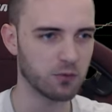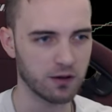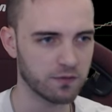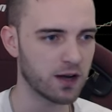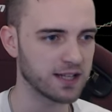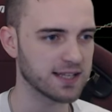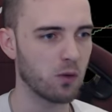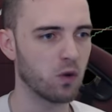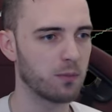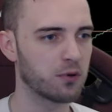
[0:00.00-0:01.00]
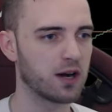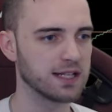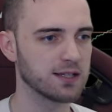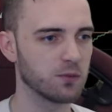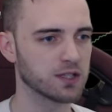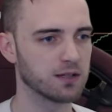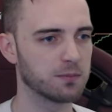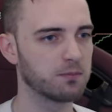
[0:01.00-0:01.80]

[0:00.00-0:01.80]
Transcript: where it finds out what price it wants to